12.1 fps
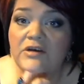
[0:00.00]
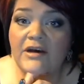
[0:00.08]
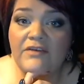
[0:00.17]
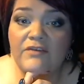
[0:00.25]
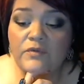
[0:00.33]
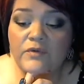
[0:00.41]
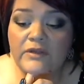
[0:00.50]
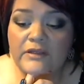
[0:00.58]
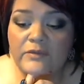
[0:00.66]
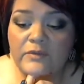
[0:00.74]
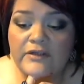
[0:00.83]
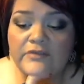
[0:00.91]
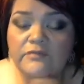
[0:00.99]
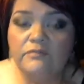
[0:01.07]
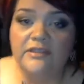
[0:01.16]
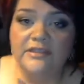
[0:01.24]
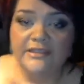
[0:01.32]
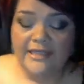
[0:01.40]
I feel really weird
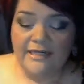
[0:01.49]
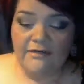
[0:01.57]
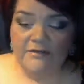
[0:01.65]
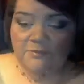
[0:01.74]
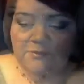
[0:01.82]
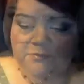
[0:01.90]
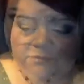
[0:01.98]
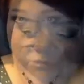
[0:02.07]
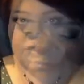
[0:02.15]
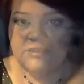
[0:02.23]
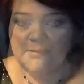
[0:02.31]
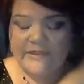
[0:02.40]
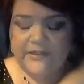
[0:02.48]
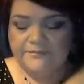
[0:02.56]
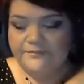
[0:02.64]
with uh, that. better.